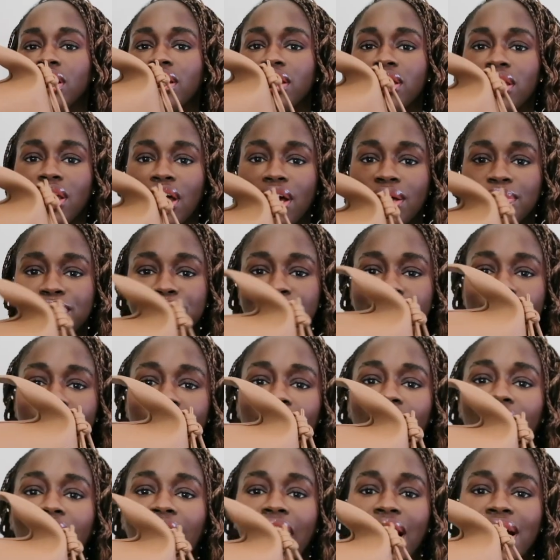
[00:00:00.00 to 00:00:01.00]
Yeah,
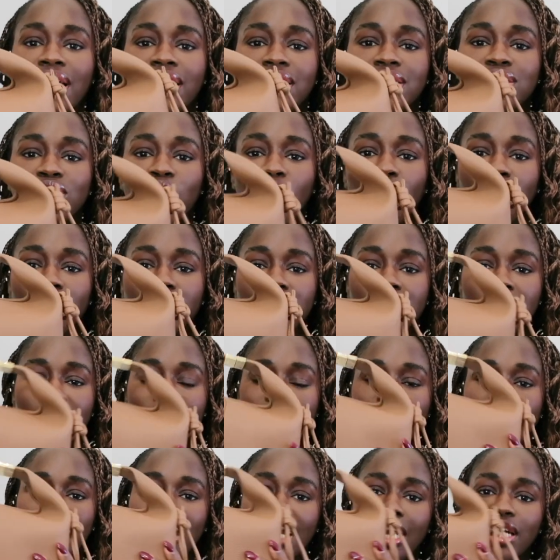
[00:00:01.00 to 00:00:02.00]
and
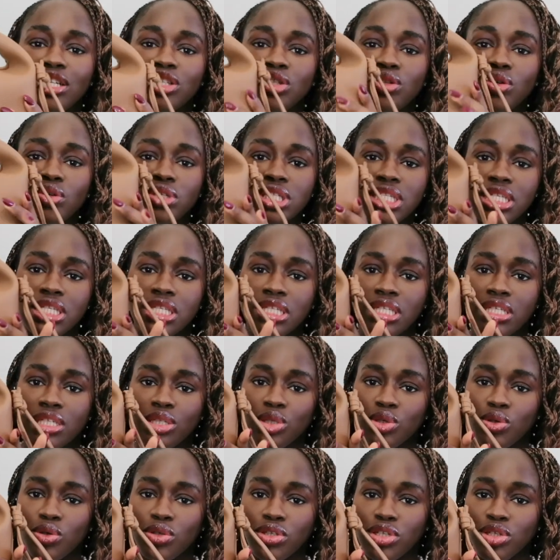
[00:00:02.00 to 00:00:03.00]
obviously it cannot
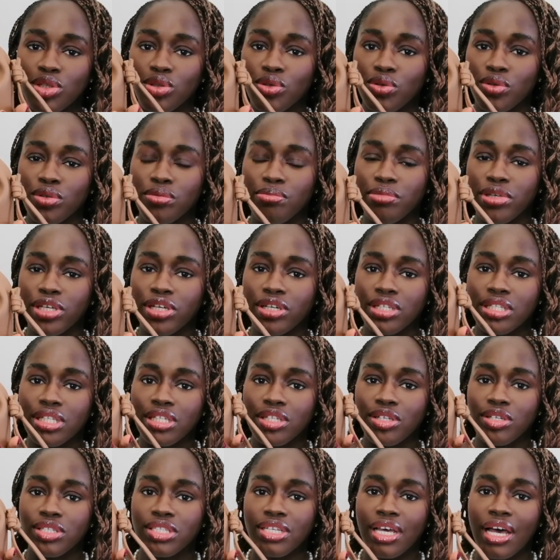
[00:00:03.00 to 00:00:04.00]
sit on its own because
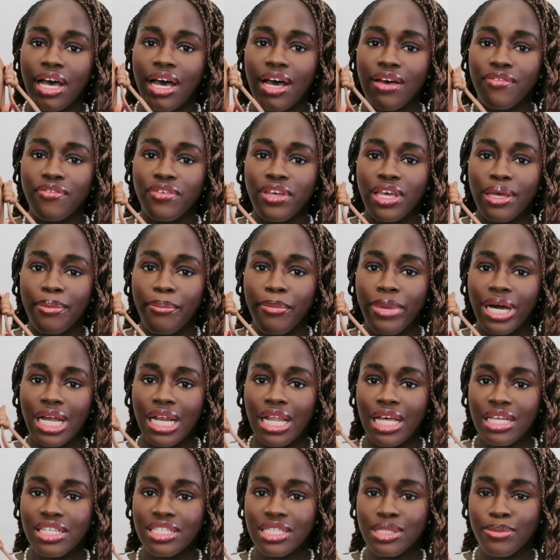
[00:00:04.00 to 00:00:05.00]
it doesn't have a
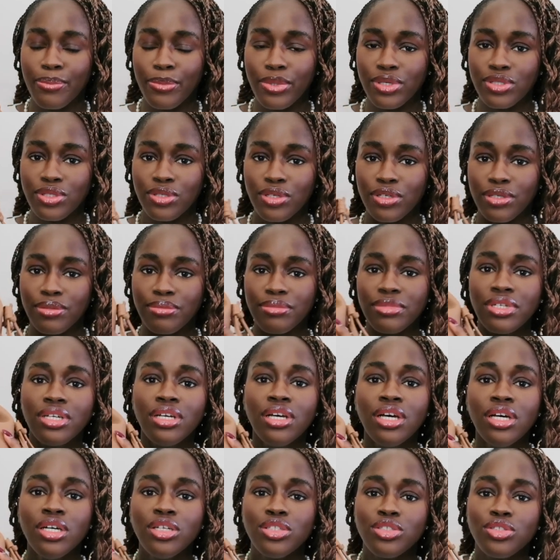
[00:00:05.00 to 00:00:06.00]
balanced bottom.
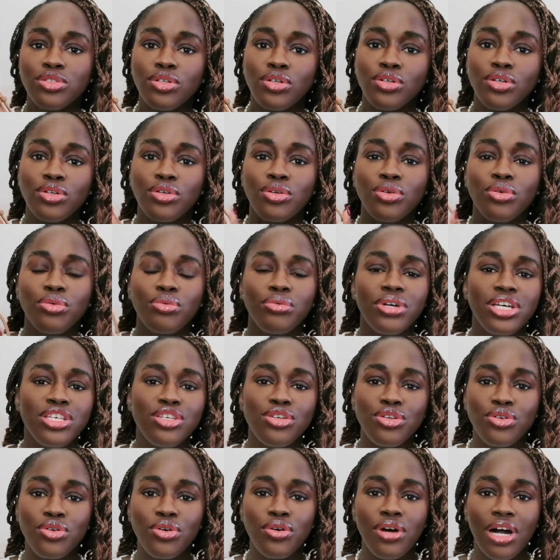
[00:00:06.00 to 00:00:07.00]
So when
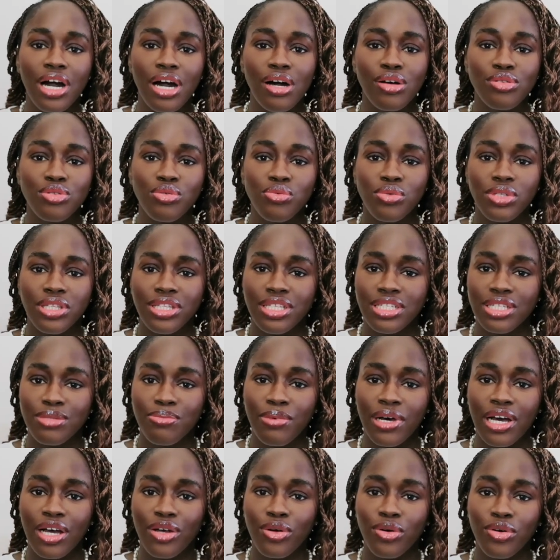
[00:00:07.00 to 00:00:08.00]
you go out with this
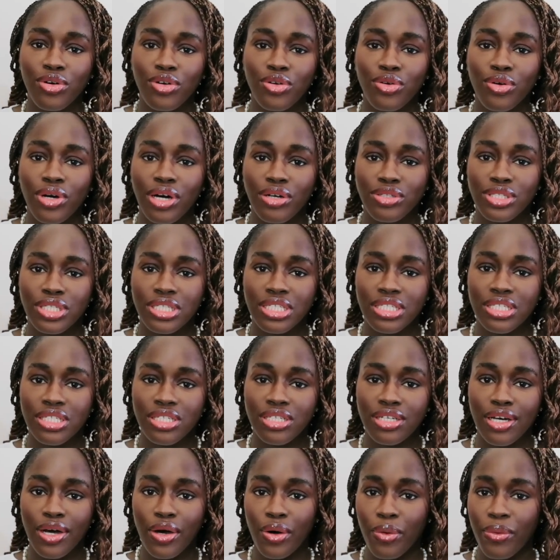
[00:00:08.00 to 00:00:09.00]
bag or go out to
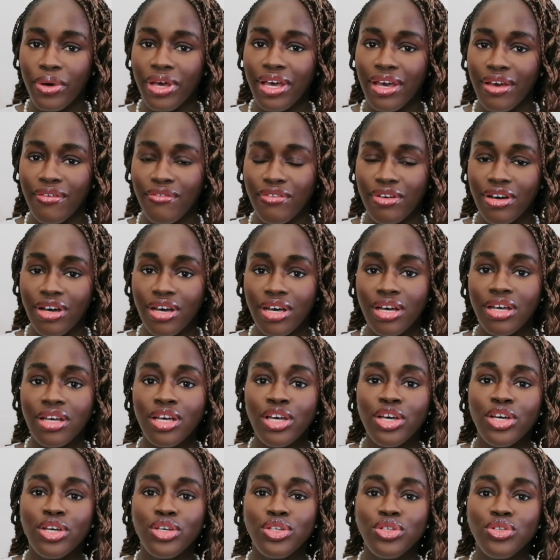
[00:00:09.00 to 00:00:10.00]
dinner or wherever,
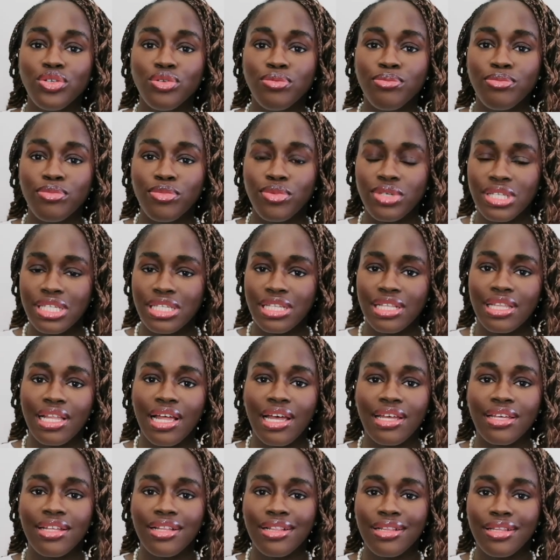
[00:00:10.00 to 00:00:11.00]
you most
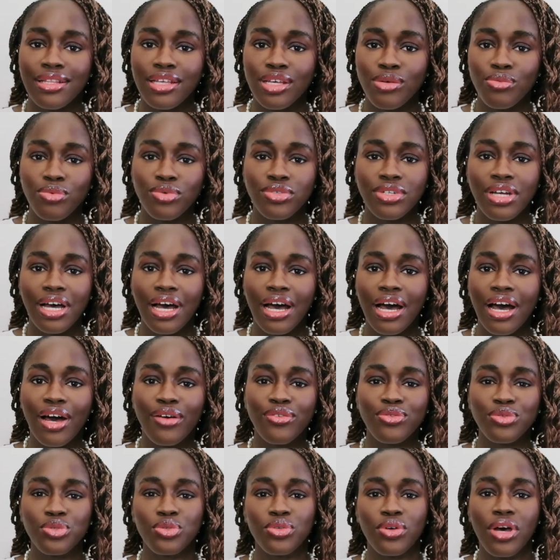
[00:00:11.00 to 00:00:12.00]
likely would
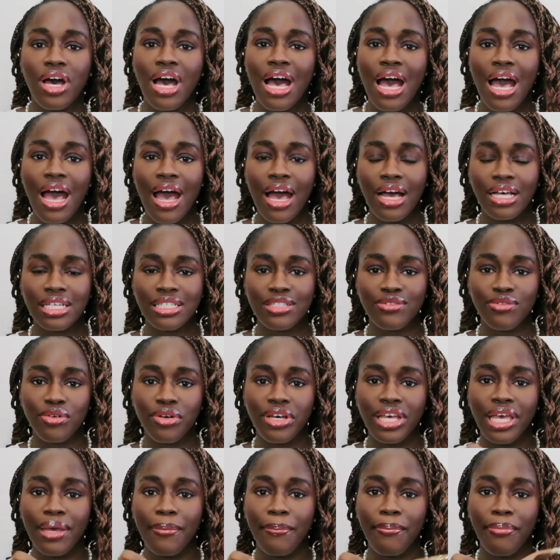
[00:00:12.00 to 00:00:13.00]
have to ask
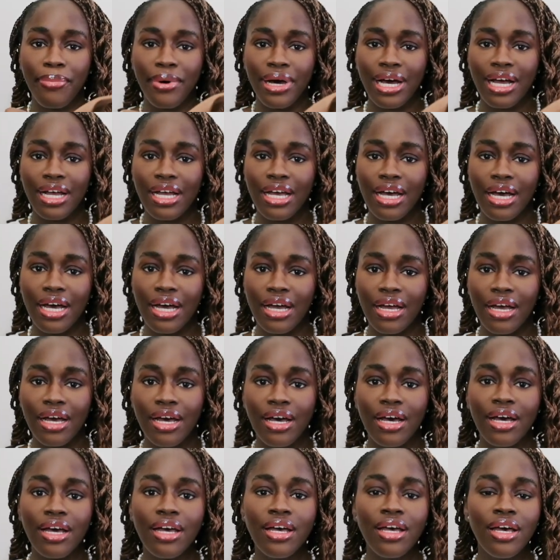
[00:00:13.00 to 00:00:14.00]
for a bag
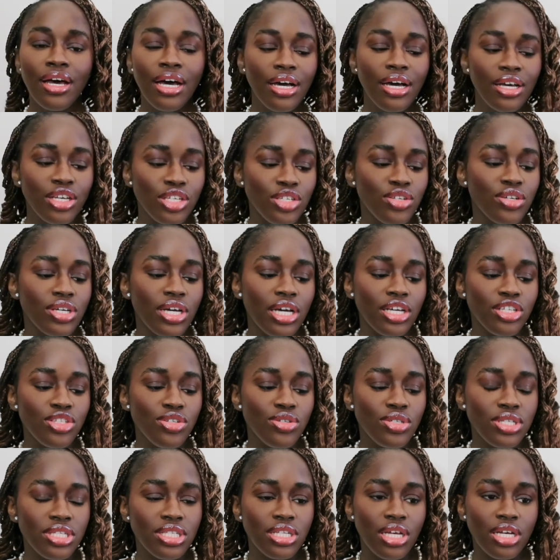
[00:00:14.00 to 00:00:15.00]
hanger. You can
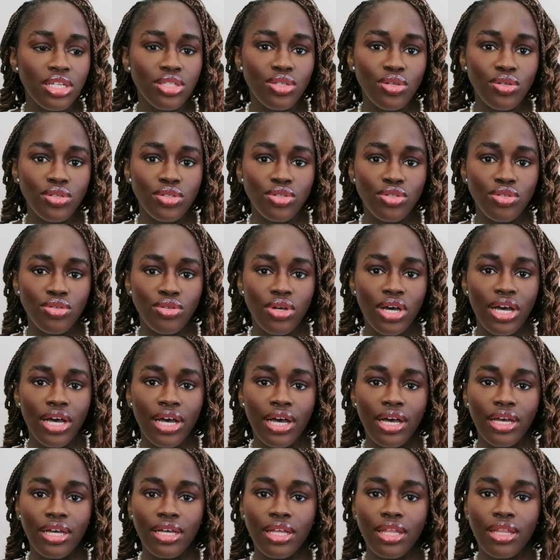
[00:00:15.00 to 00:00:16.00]
use that to
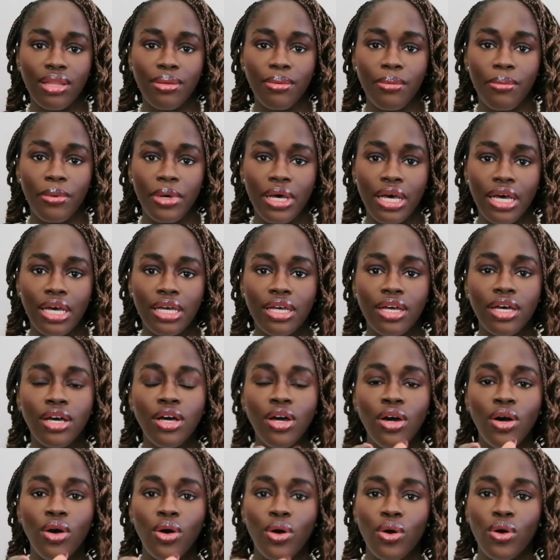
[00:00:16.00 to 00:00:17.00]
hang the bag,
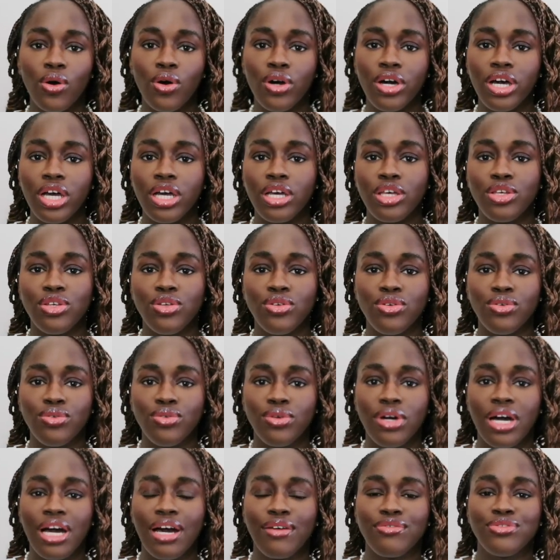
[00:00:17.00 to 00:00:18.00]
or
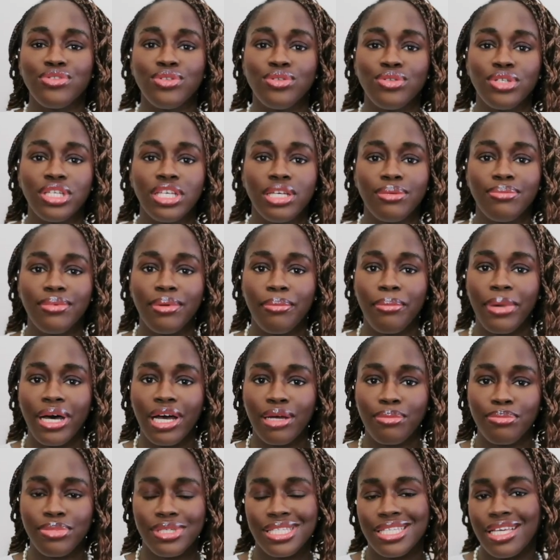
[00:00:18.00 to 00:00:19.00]
you have to keep the
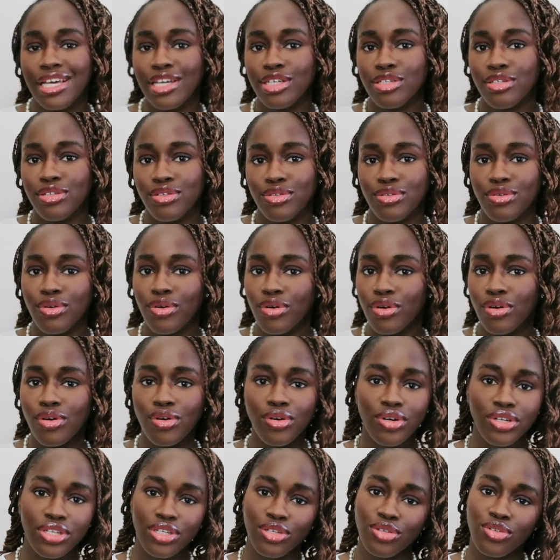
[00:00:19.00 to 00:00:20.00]
bag beside you or
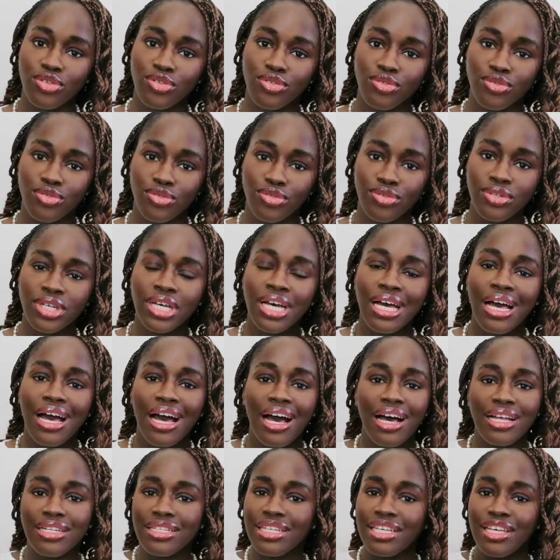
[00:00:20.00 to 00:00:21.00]
on a stool,
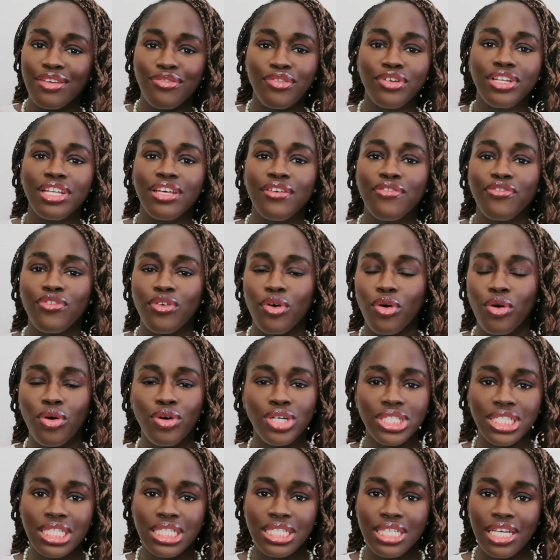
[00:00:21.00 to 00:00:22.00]
and even if, or
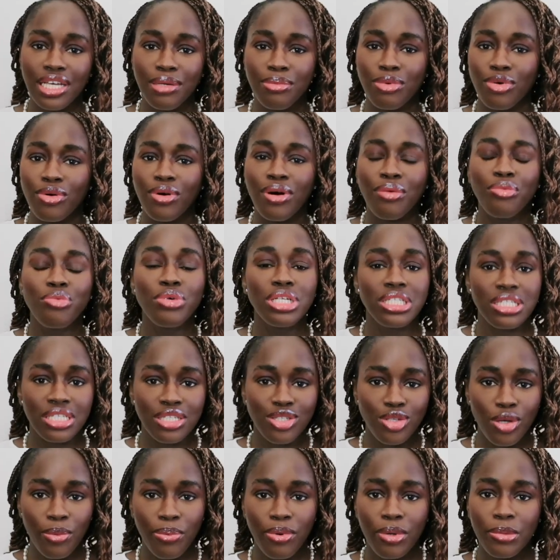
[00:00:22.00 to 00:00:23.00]
on the table, which
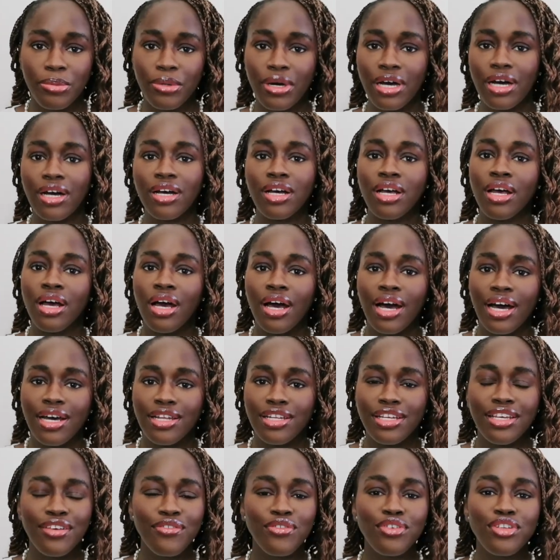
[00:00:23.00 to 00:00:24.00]
is not proper.
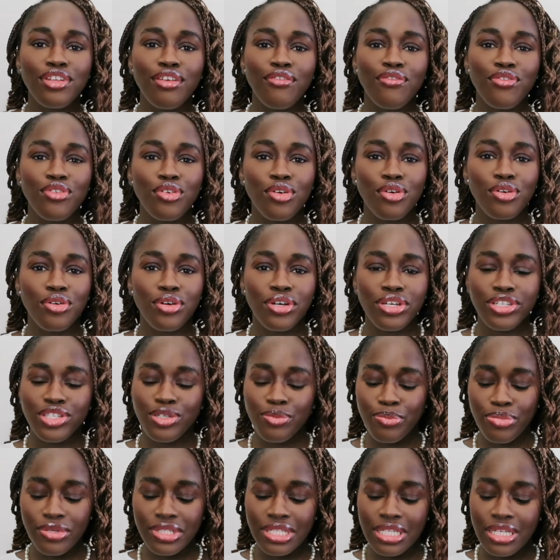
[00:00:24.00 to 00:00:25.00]
And even if you're going to
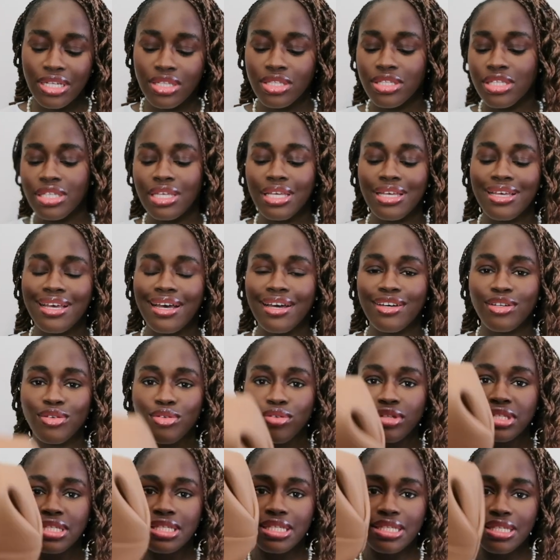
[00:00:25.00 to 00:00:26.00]
put it, it
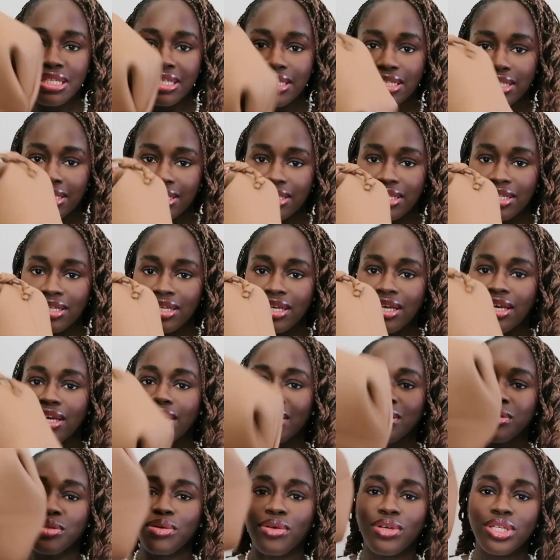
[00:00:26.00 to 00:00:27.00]
cannot sit,
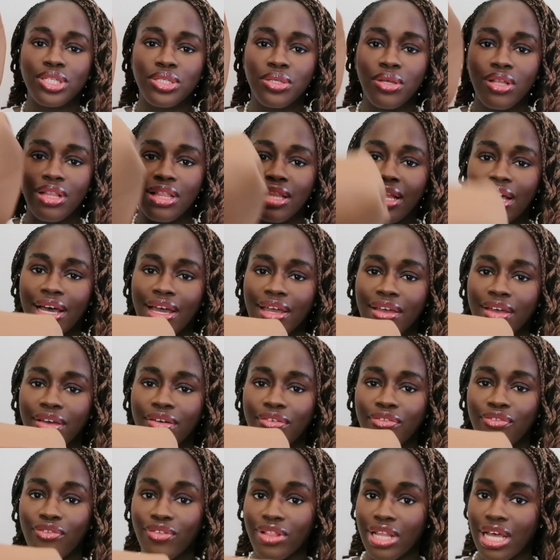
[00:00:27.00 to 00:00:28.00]
it's going to lie
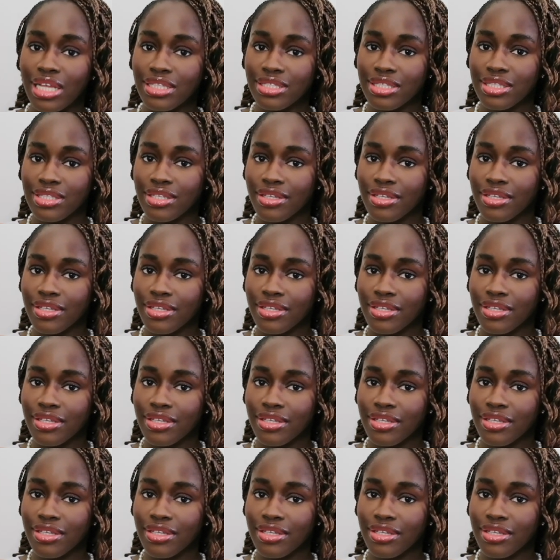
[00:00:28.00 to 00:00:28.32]
flat.